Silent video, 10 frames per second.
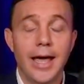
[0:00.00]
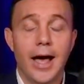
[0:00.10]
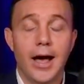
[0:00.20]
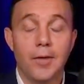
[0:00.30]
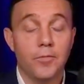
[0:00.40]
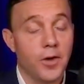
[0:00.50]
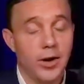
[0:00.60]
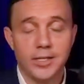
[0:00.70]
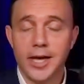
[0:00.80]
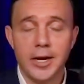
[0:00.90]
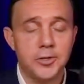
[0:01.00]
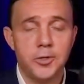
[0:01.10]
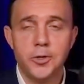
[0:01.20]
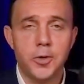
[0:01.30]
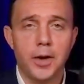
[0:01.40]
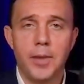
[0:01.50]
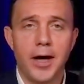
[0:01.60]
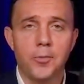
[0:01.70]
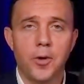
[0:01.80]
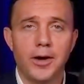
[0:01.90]
uh, very excited too
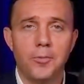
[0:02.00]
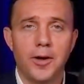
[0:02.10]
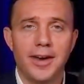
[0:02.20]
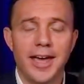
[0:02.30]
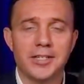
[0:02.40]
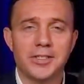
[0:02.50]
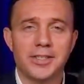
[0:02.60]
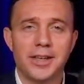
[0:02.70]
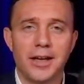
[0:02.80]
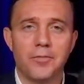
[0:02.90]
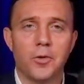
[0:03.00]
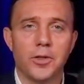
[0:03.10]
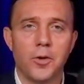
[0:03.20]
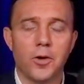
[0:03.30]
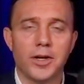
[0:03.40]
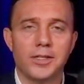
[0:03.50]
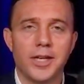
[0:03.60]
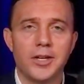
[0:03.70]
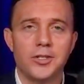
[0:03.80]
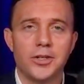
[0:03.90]
about what what next uh, for the
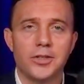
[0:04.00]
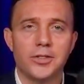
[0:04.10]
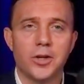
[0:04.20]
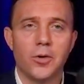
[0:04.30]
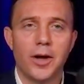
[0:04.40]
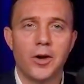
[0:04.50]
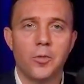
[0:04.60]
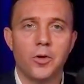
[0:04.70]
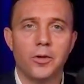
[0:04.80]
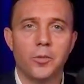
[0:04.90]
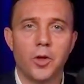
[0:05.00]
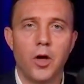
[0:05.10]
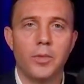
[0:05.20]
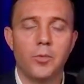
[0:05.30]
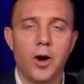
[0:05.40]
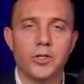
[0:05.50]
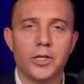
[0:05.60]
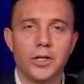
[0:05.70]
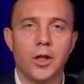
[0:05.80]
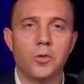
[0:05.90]
organization. So I know we'll we'll all be watching
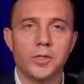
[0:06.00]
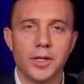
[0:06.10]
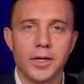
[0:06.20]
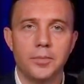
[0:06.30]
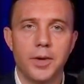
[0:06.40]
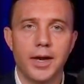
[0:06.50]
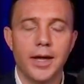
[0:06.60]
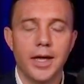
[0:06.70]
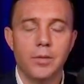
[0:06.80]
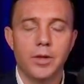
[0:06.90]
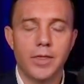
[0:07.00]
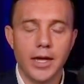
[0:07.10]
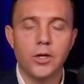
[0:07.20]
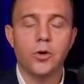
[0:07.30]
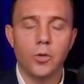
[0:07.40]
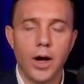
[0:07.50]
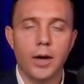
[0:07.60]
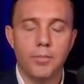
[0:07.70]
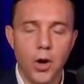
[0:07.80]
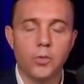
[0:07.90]
closely, but but thank you uh,
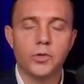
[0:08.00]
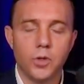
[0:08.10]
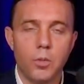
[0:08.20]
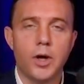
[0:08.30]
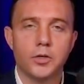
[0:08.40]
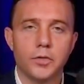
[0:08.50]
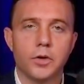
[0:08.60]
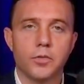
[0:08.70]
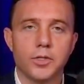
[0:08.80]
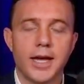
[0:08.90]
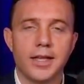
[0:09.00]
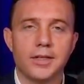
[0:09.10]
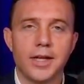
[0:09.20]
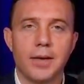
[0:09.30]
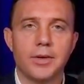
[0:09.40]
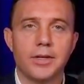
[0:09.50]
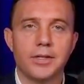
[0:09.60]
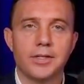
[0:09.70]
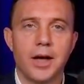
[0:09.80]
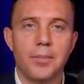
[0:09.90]
both so much for for taking the time to to
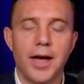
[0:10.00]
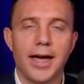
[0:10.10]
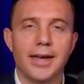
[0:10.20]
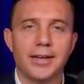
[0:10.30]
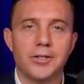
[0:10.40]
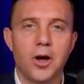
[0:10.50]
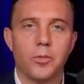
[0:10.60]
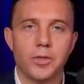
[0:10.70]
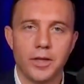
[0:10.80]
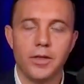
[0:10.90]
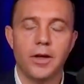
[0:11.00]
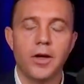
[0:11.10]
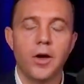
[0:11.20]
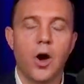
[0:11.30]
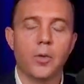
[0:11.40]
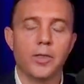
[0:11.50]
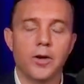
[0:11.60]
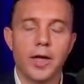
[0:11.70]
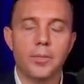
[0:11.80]
stop by and to talk within the Are We There Yet